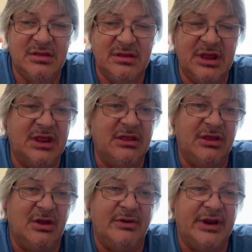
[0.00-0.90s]

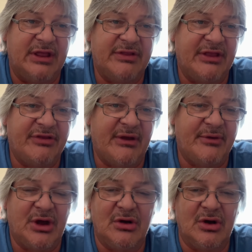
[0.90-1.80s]
that's how it
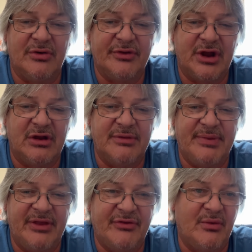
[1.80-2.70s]
all goes. It all
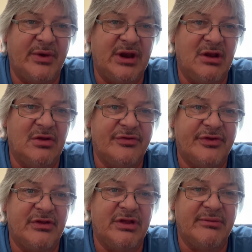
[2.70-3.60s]
depends on when the loads
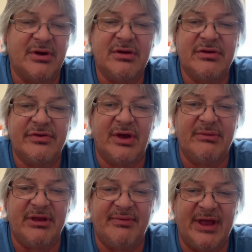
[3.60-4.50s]
deliver. So, I mean,
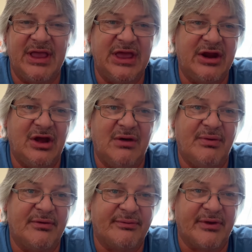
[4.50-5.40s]
if I can get it off
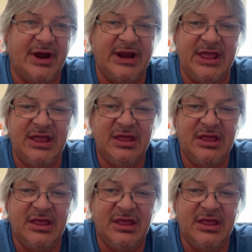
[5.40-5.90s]
on Friday